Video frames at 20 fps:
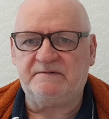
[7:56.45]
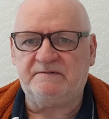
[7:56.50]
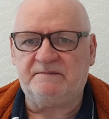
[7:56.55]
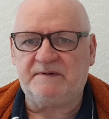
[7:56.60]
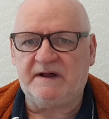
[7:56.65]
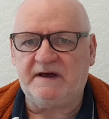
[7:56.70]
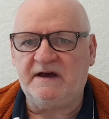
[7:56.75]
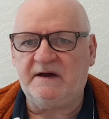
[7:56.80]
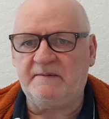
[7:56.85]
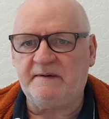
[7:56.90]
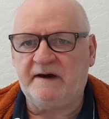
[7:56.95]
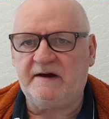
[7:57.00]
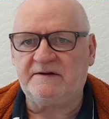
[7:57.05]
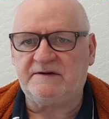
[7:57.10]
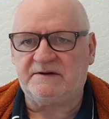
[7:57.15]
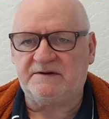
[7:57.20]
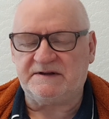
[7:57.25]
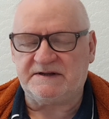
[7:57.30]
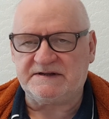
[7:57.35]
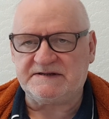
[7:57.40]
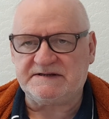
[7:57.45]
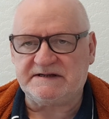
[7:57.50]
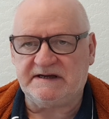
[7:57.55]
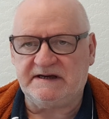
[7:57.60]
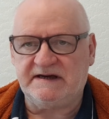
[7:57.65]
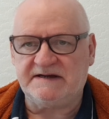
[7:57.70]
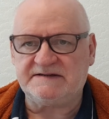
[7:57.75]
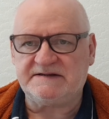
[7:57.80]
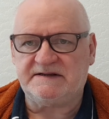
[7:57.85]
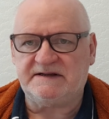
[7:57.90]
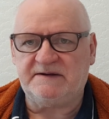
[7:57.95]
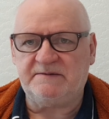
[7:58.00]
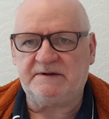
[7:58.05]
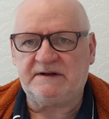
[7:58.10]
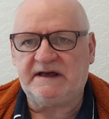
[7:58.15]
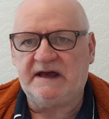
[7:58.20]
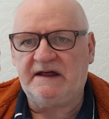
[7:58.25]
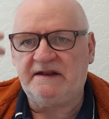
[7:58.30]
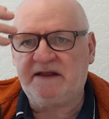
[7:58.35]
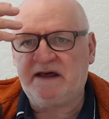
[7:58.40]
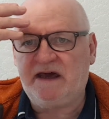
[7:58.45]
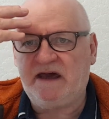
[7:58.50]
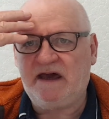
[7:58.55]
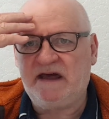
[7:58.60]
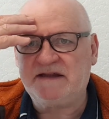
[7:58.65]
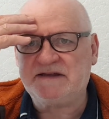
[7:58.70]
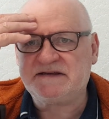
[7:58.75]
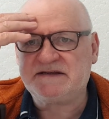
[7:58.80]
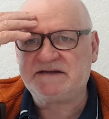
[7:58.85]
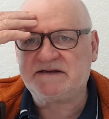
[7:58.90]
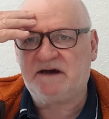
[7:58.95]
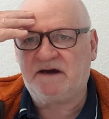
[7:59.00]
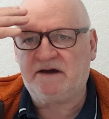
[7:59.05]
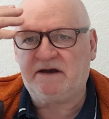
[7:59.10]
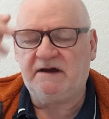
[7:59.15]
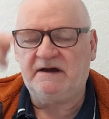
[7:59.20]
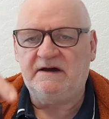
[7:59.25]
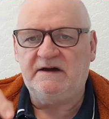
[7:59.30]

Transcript: play about on the stairs and they would get their head stuck